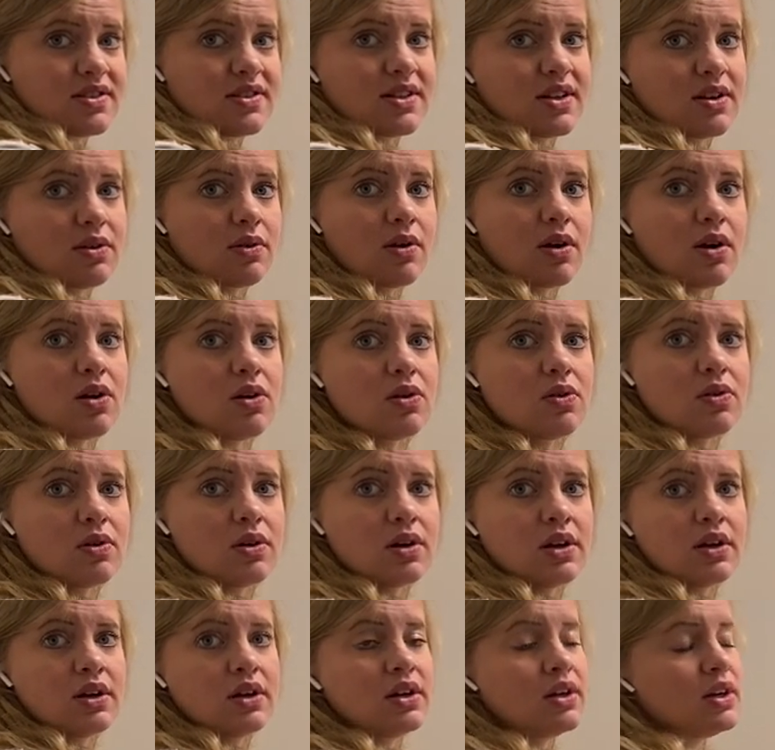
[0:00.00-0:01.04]
0
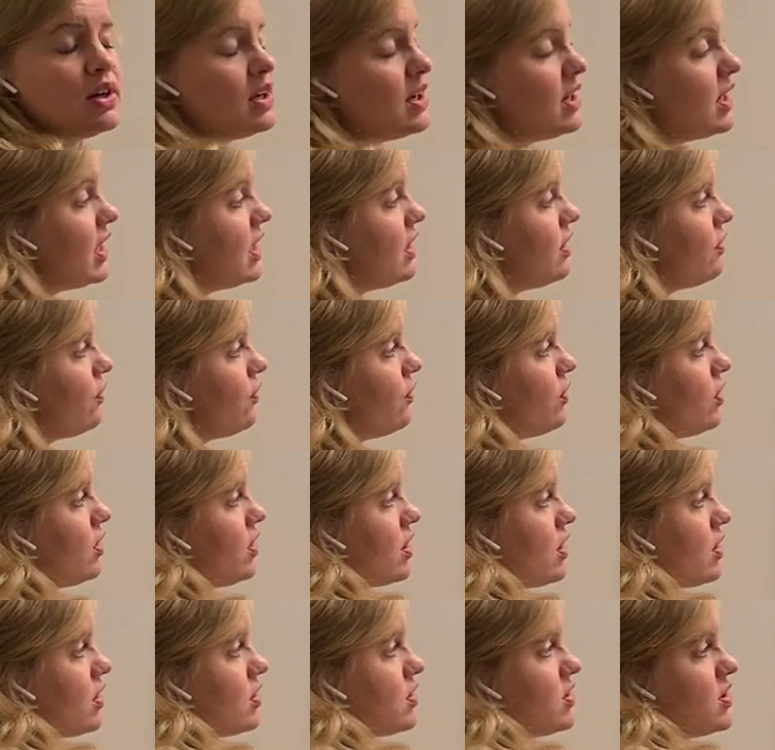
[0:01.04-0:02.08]
if
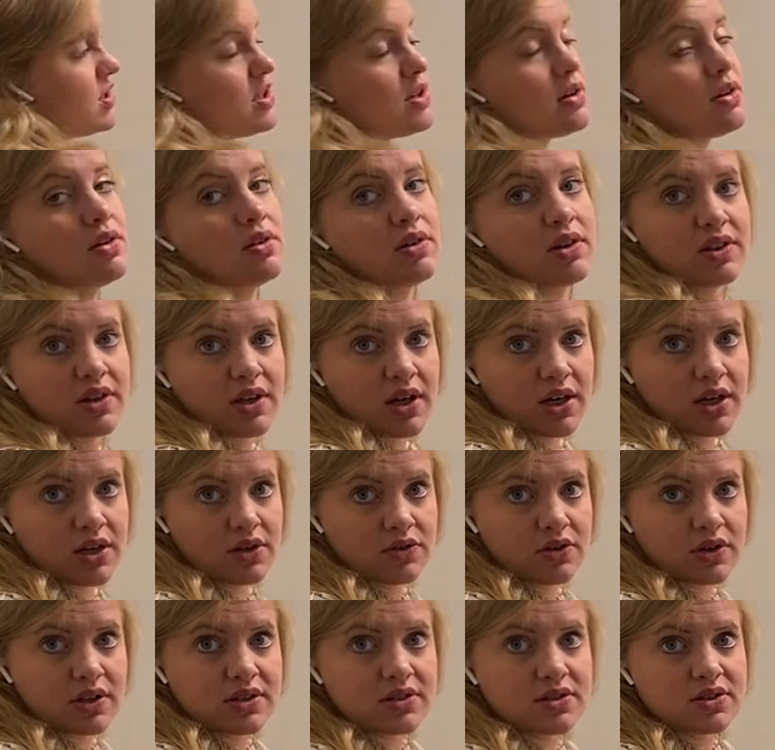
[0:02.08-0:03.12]
there are 0 in the
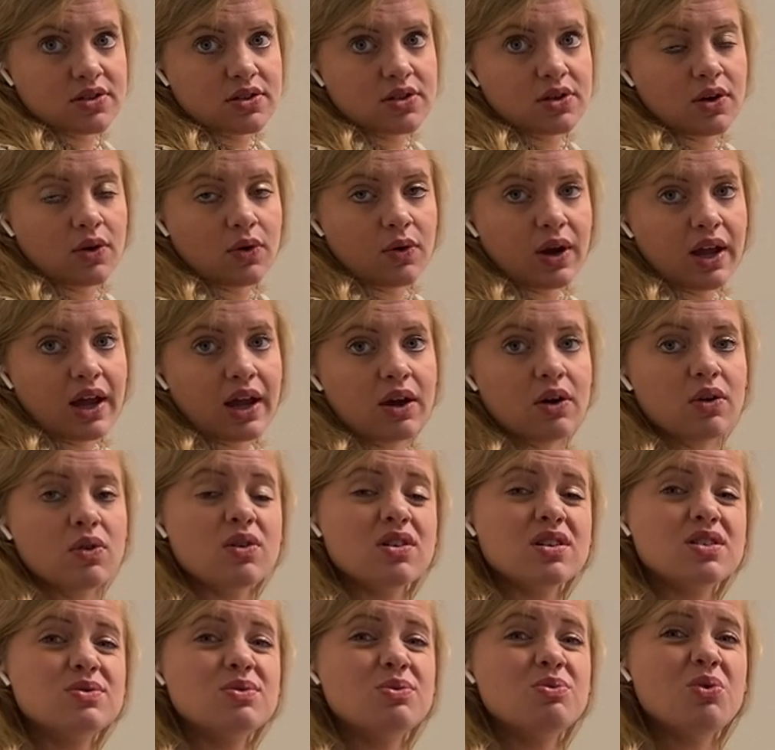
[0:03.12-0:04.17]
hundreds, okay? Or
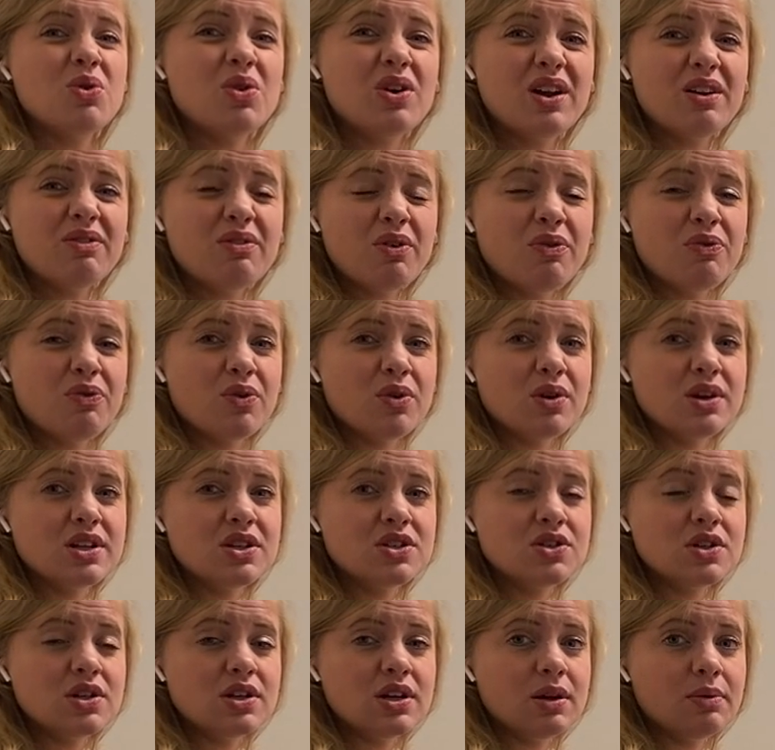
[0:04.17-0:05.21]
else we won't have a
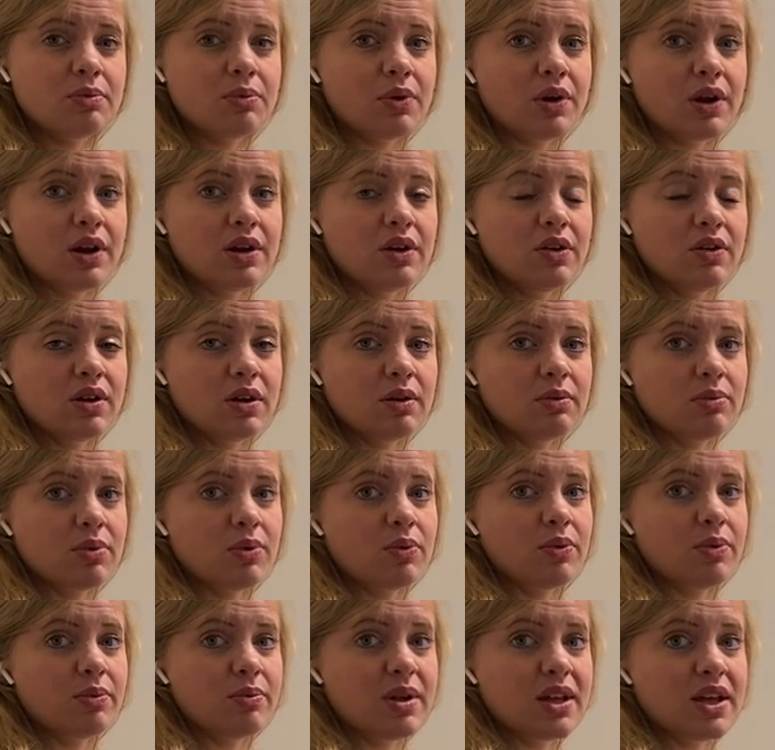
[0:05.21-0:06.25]
4-digit number and your number
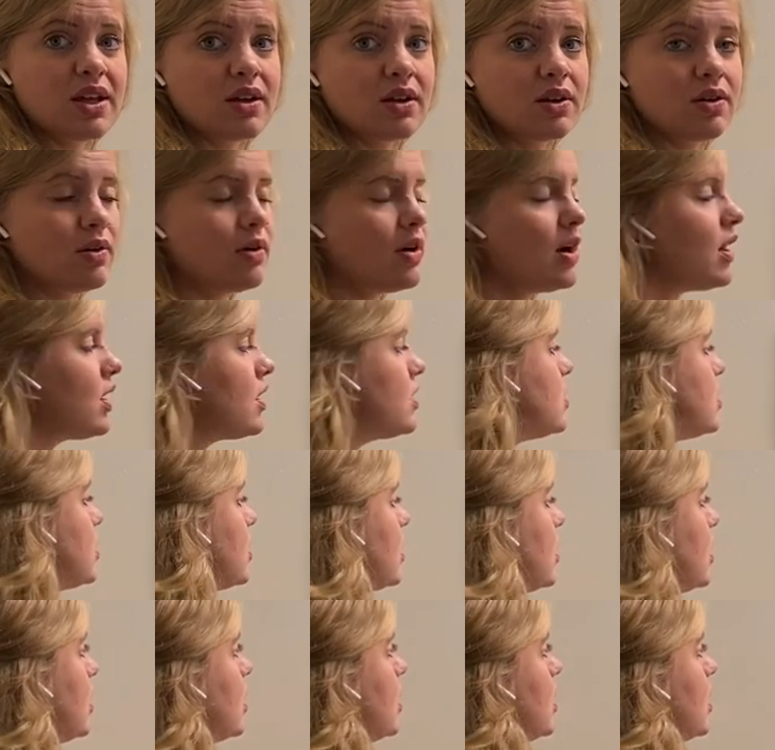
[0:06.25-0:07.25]
will be incorrect.